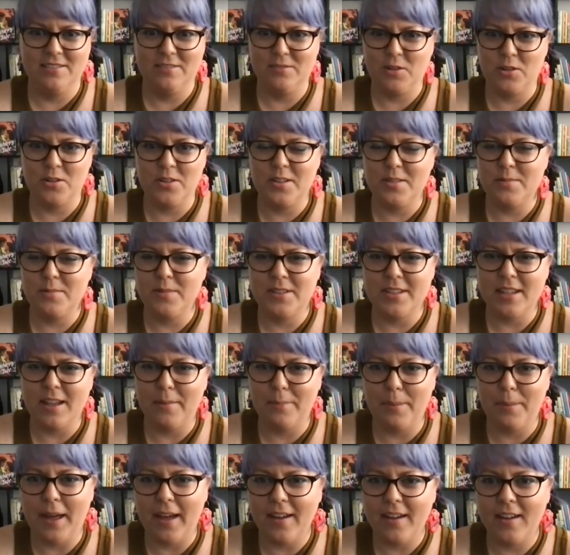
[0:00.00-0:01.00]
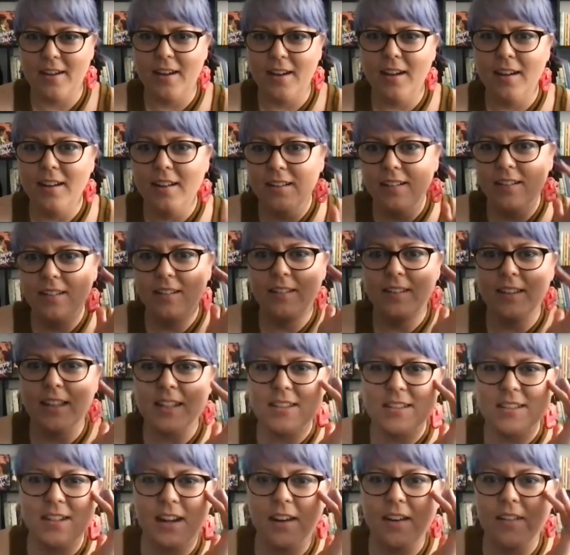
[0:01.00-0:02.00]
Christmas alpaca?
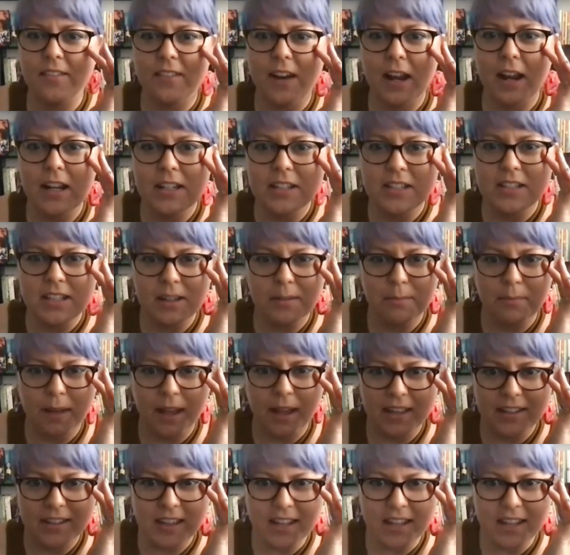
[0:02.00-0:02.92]
It's not a reindeer, mate.